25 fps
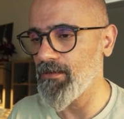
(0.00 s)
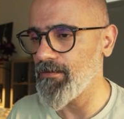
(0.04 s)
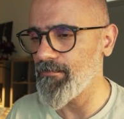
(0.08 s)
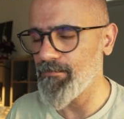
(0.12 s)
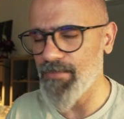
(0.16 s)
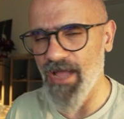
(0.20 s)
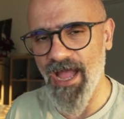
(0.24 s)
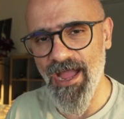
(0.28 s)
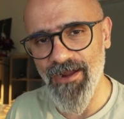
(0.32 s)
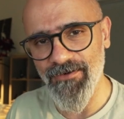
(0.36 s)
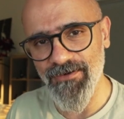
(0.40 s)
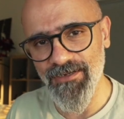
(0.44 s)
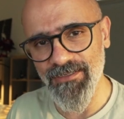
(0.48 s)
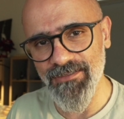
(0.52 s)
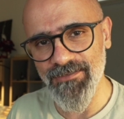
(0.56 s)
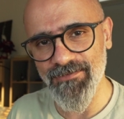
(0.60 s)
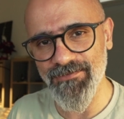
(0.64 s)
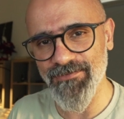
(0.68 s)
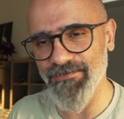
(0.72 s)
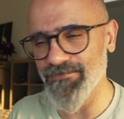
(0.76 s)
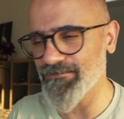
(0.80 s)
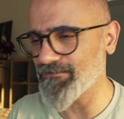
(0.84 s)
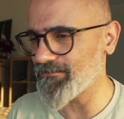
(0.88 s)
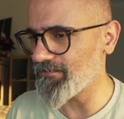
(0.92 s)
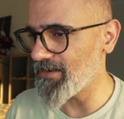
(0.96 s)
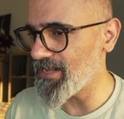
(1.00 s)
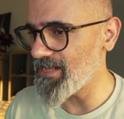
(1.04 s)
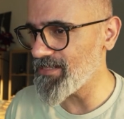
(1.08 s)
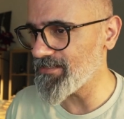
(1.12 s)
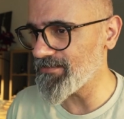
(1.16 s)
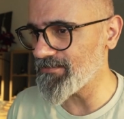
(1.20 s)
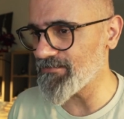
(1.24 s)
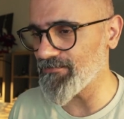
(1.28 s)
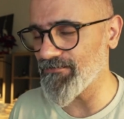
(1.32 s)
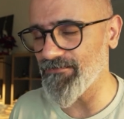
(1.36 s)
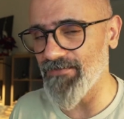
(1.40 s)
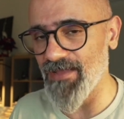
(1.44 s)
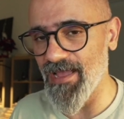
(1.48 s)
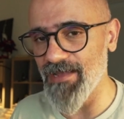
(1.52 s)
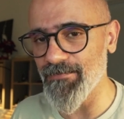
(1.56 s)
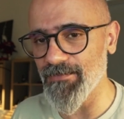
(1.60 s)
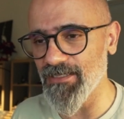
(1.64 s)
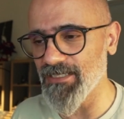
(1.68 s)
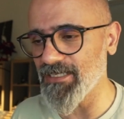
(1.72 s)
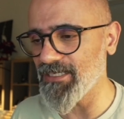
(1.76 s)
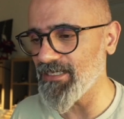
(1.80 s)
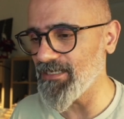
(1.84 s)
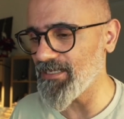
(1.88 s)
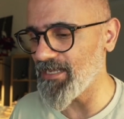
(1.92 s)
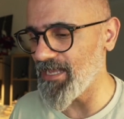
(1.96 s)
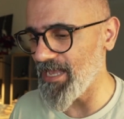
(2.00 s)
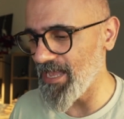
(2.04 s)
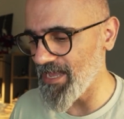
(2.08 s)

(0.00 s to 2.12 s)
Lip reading: parents, friends, family,